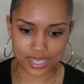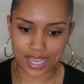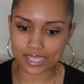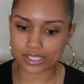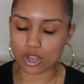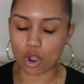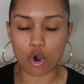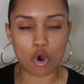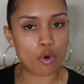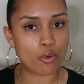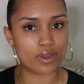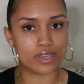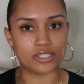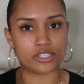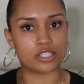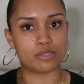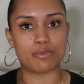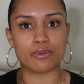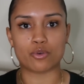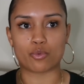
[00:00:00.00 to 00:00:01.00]
That's always
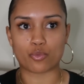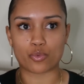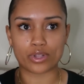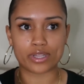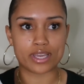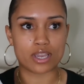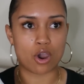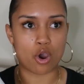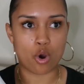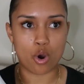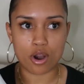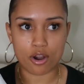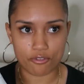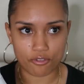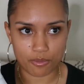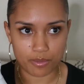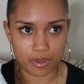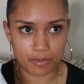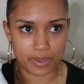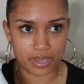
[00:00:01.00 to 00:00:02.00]
just been really hard
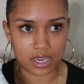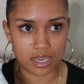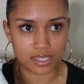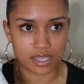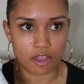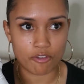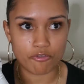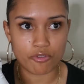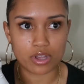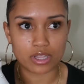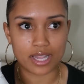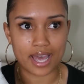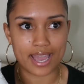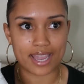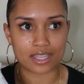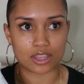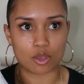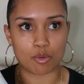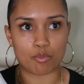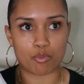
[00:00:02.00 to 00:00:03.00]
for me because I feel
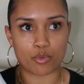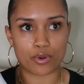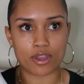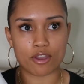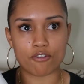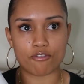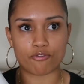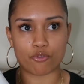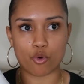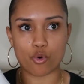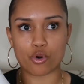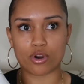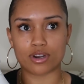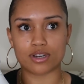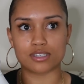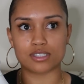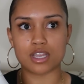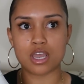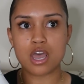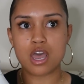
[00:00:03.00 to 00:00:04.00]
like the bread
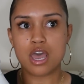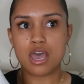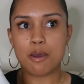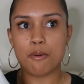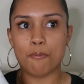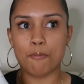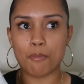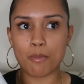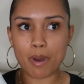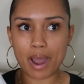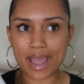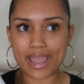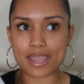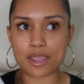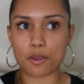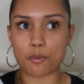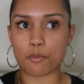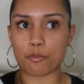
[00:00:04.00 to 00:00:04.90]
4s might